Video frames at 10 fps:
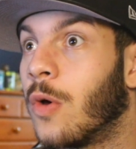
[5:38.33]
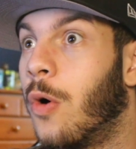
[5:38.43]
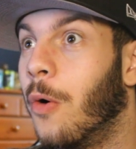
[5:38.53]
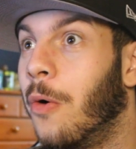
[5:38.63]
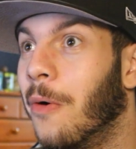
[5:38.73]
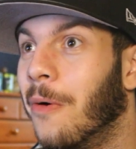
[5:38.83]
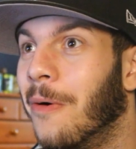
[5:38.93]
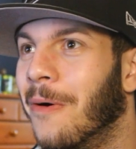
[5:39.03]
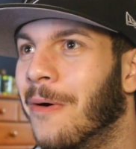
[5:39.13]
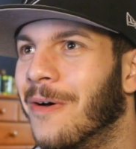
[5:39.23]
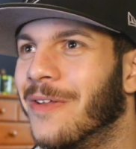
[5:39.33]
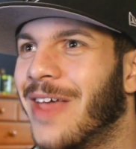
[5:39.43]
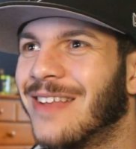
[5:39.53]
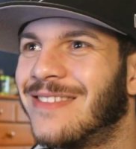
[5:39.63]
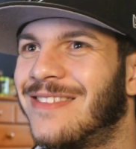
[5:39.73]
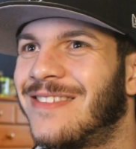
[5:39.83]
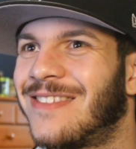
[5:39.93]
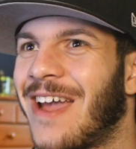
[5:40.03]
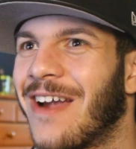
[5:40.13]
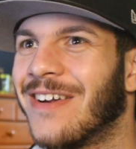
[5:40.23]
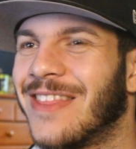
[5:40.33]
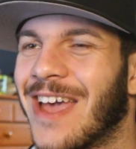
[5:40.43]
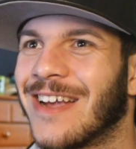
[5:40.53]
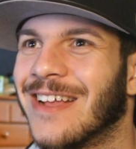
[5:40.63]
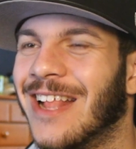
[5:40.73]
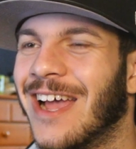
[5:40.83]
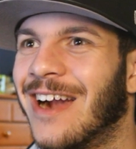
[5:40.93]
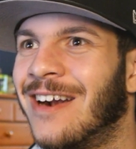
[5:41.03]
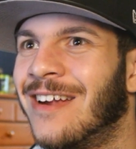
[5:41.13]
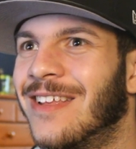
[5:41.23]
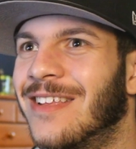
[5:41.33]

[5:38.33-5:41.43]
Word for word: Oh, that stare and that glare.